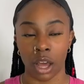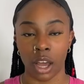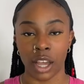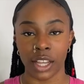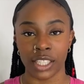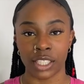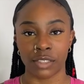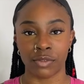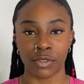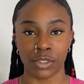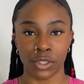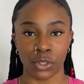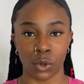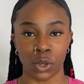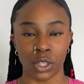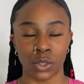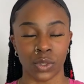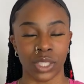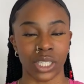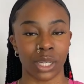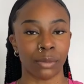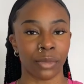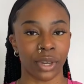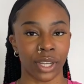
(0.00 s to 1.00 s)
The last
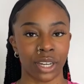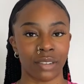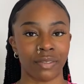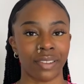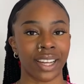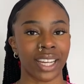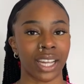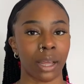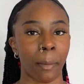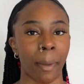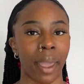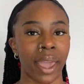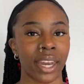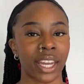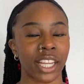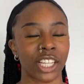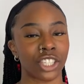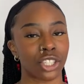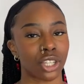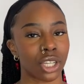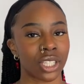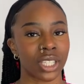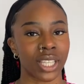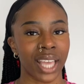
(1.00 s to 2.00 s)
resource which I'm going to recommend
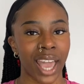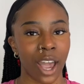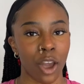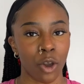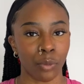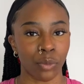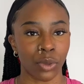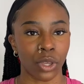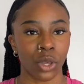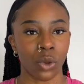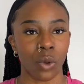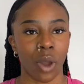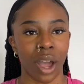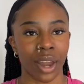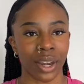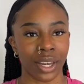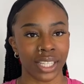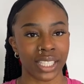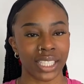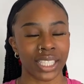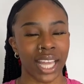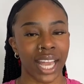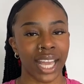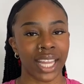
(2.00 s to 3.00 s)
is just to help you
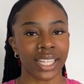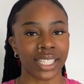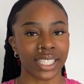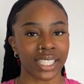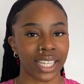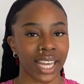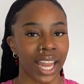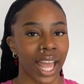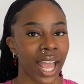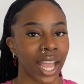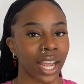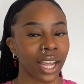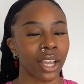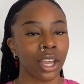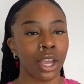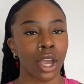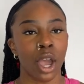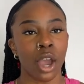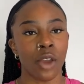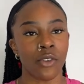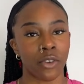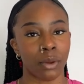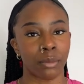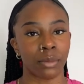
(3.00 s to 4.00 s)
understand slang
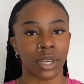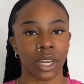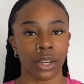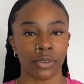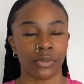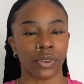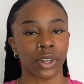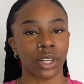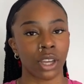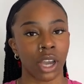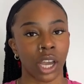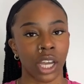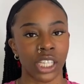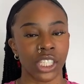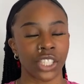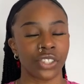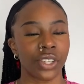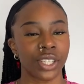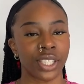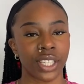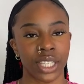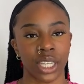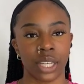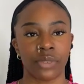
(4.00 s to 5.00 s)
from different
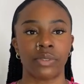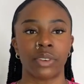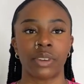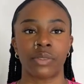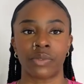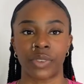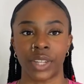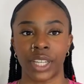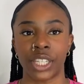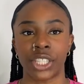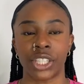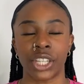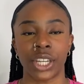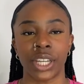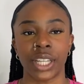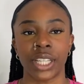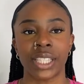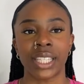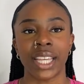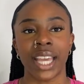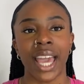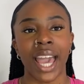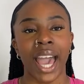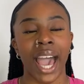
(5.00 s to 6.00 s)
countries and different
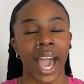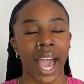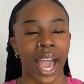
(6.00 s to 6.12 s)
regions.